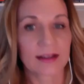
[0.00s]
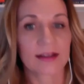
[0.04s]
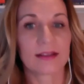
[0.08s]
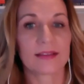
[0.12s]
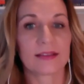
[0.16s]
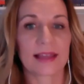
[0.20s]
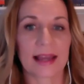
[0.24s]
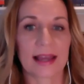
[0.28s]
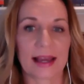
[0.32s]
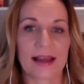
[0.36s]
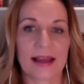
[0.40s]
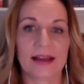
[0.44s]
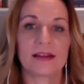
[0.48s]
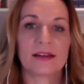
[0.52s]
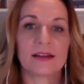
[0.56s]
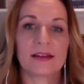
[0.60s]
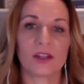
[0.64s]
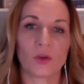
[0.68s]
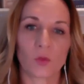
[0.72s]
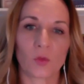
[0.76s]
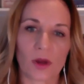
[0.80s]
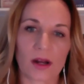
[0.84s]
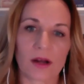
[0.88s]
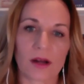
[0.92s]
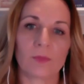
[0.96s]
that you
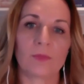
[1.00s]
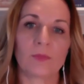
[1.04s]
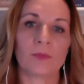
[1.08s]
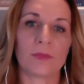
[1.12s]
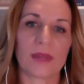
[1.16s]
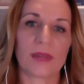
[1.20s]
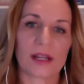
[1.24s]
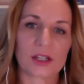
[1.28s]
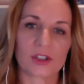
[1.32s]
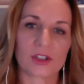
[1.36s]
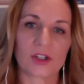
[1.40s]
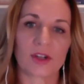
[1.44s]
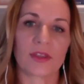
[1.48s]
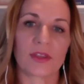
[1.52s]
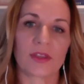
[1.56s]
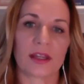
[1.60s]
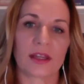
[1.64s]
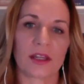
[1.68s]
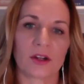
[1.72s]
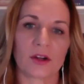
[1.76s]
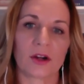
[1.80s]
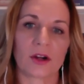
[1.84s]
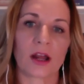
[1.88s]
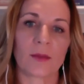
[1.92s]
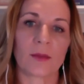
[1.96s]
want to make sure that
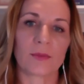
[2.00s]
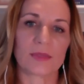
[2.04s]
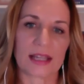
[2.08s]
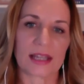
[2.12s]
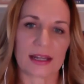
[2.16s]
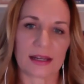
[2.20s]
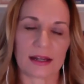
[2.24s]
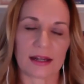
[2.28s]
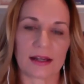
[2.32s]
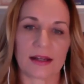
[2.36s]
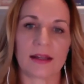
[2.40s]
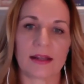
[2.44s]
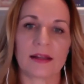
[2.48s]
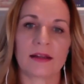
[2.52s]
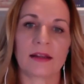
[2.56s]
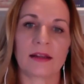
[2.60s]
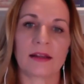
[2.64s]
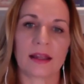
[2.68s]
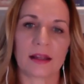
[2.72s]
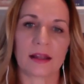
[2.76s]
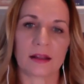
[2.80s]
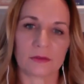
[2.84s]
you're updating it